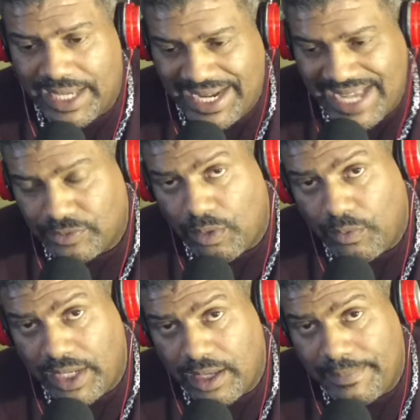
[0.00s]
And that's where
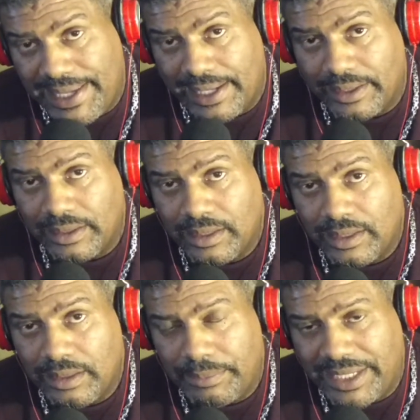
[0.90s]
we come in,
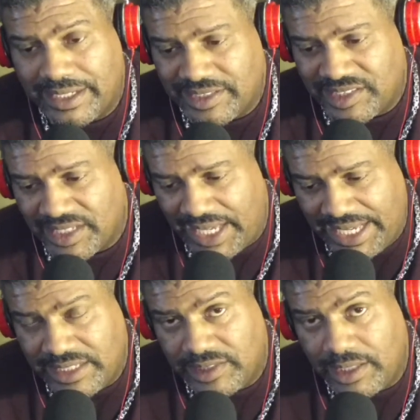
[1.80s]
because it's
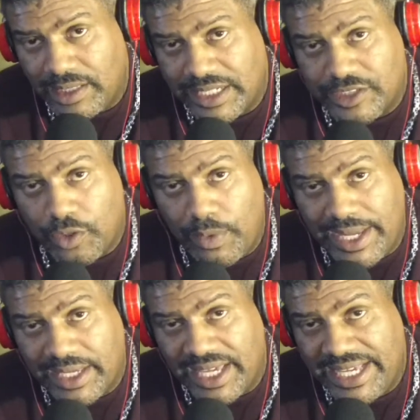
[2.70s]
easy, it's
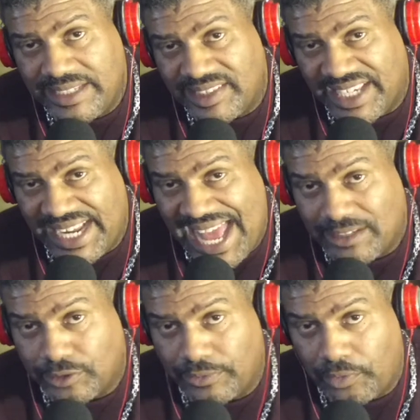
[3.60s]
quick, easy, and
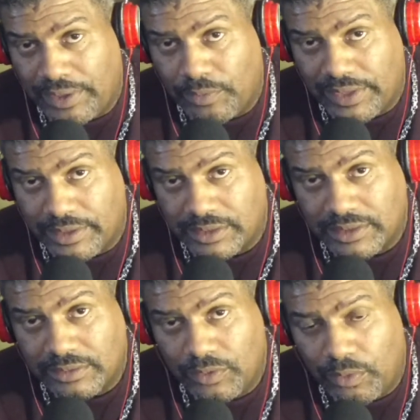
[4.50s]
hassle-free with
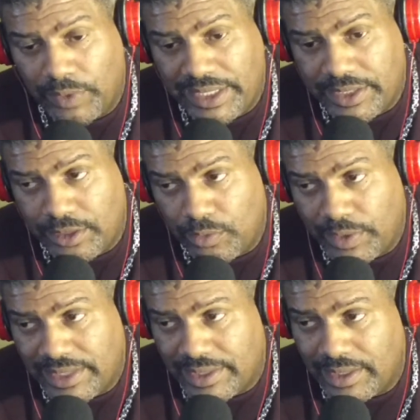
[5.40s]
us. When we deal
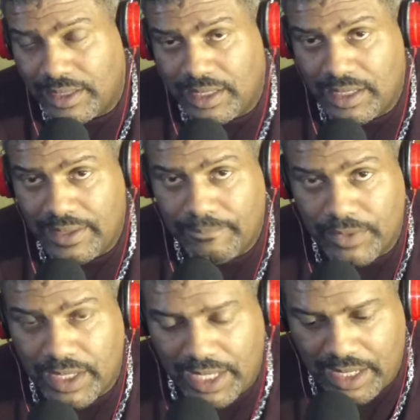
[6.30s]
with it,
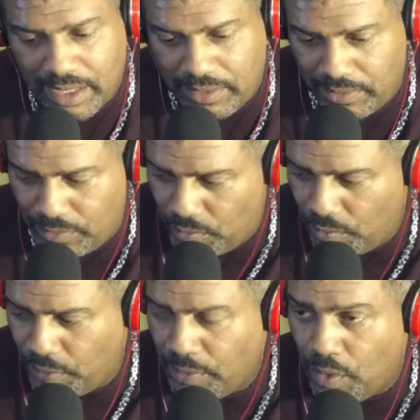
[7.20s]

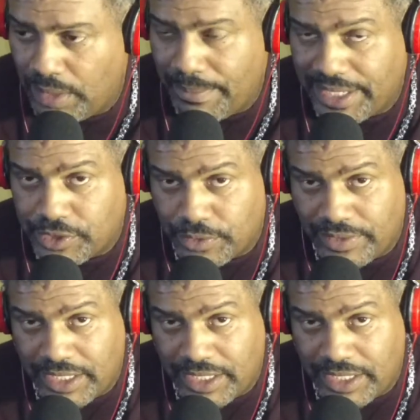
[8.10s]
we want to make sure